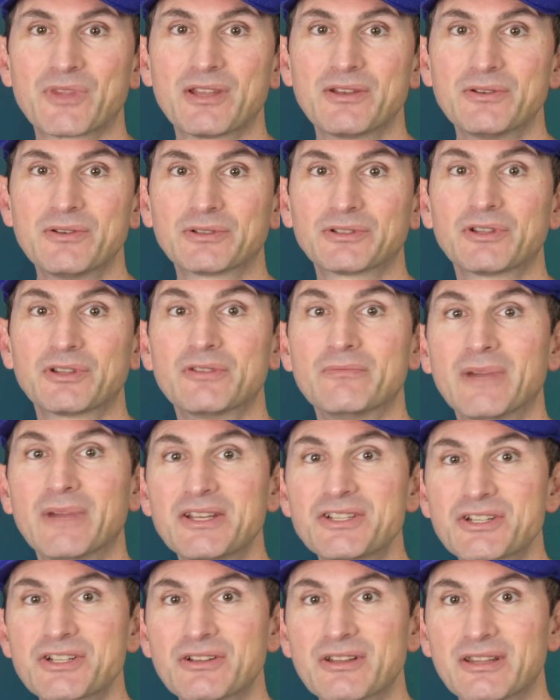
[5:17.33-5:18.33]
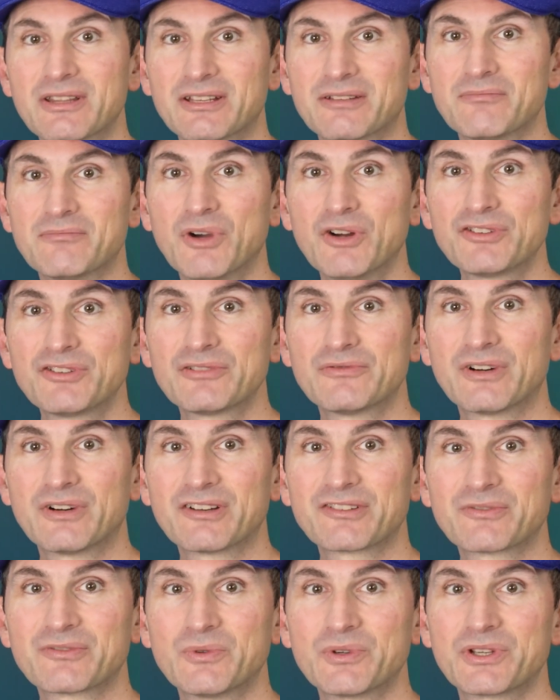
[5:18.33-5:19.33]
Not to mention that most of
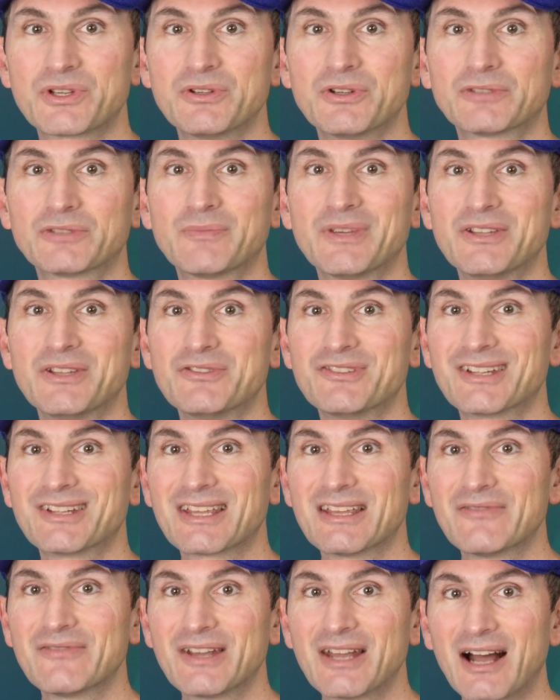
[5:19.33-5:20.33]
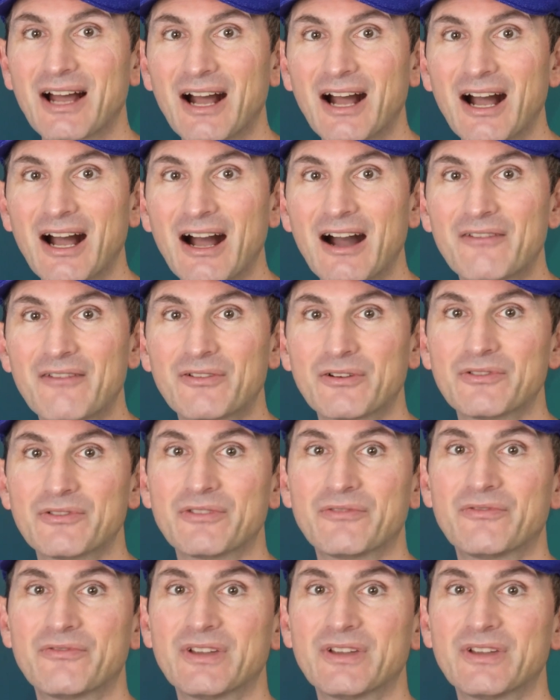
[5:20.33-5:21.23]
us would not be using even half of the